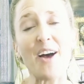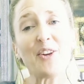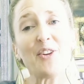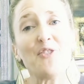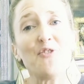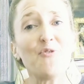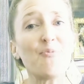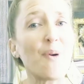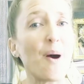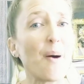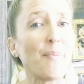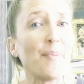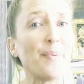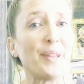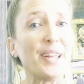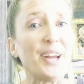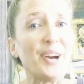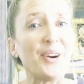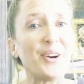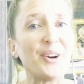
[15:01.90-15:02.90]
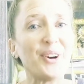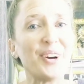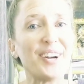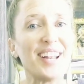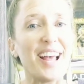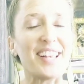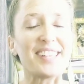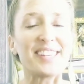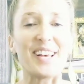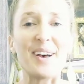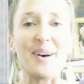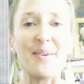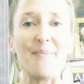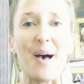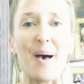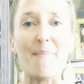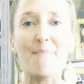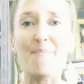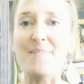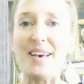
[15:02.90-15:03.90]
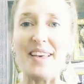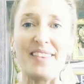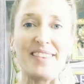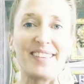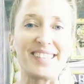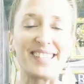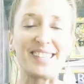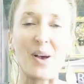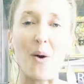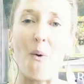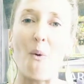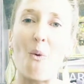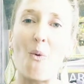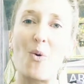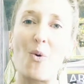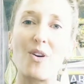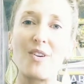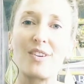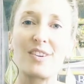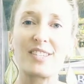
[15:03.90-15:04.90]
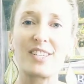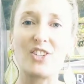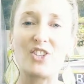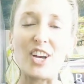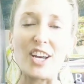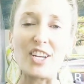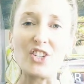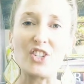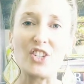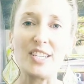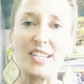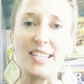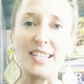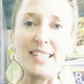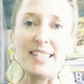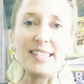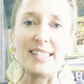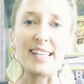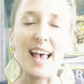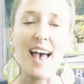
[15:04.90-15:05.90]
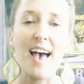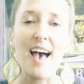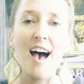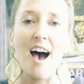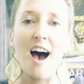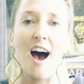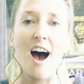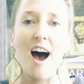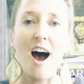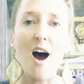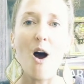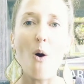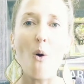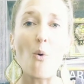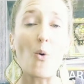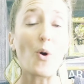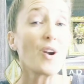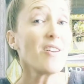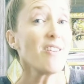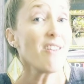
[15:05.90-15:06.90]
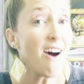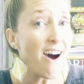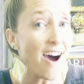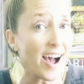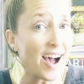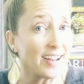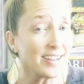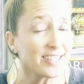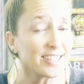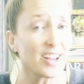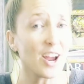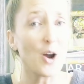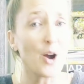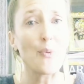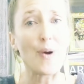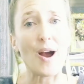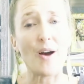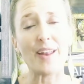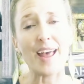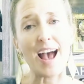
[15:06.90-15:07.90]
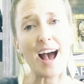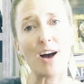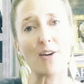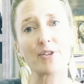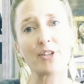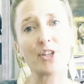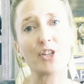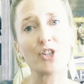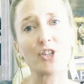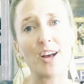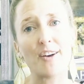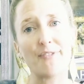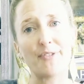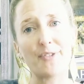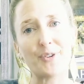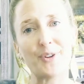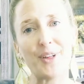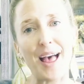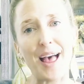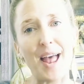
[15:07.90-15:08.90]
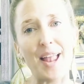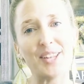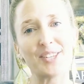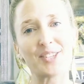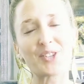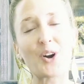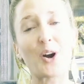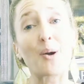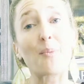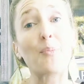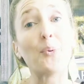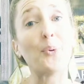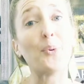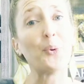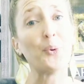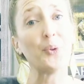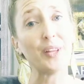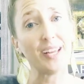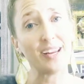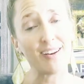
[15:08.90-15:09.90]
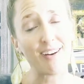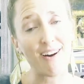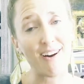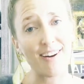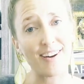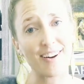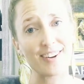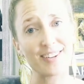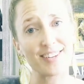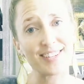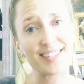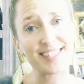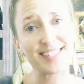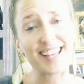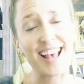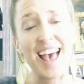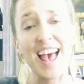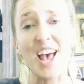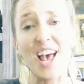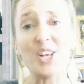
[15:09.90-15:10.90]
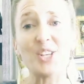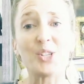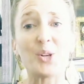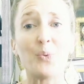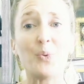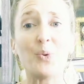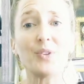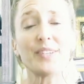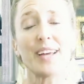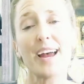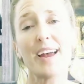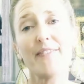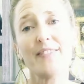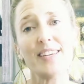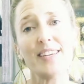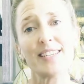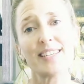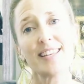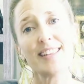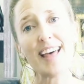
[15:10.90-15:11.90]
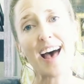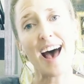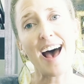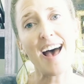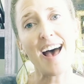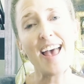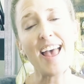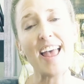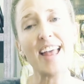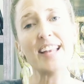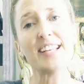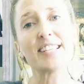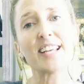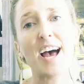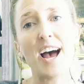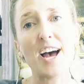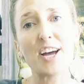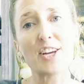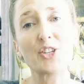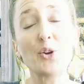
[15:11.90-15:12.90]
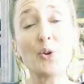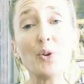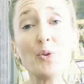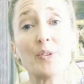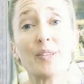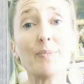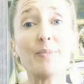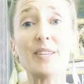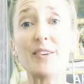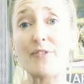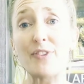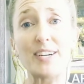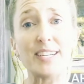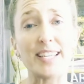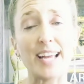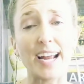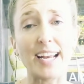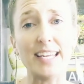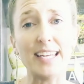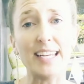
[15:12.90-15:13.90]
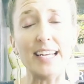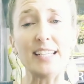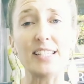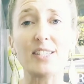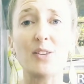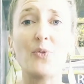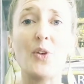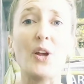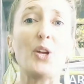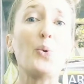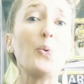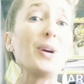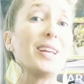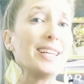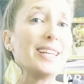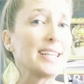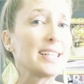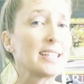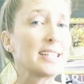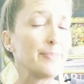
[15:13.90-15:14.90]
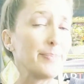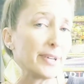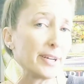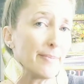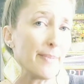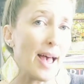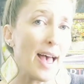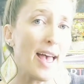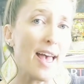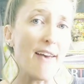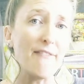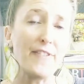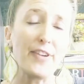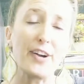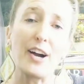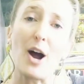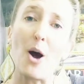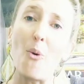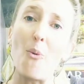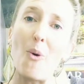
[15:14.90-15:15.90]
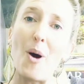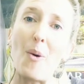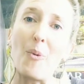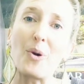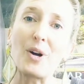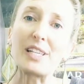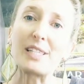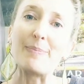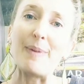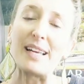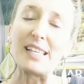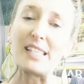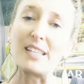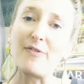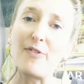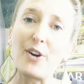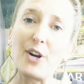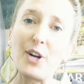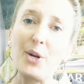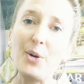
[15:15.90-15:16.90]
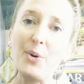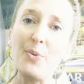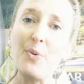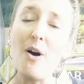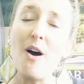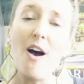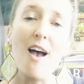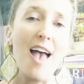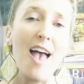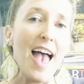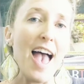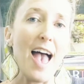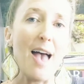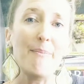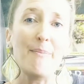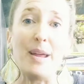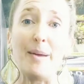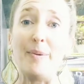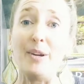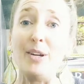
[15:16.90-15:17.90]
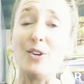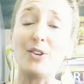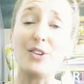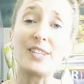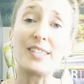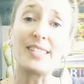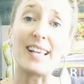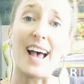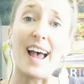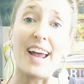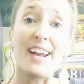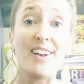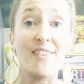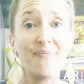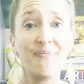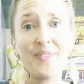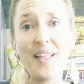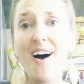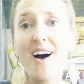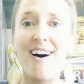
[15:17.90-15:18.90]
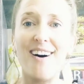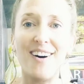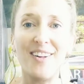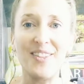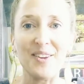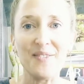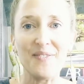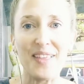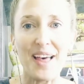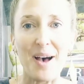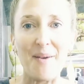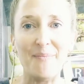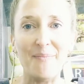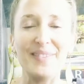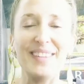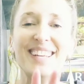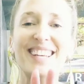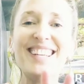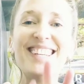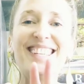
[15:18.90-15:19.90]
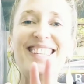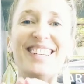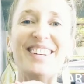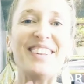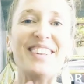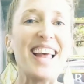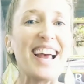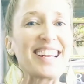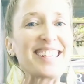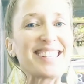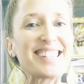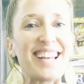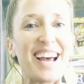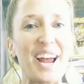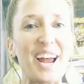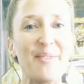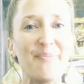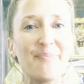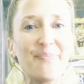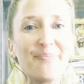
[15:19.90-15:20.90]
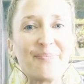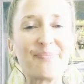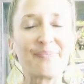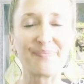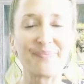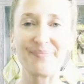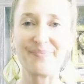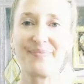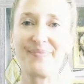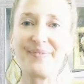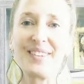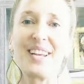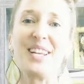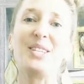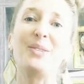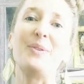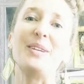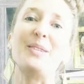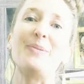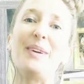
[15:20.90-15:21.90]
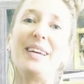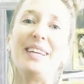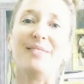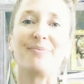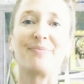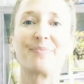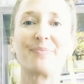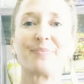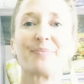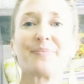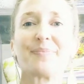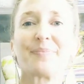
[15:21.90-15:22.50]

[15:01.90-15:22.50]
now you've probably heard some myths or suggestions or not around how to shuffle and start pulling cards. So we'll dive into that and show you some different techniques so that you can experiment and figure out what works best for you, and maybe you'll decide all of them. Until next time, tweet tweet.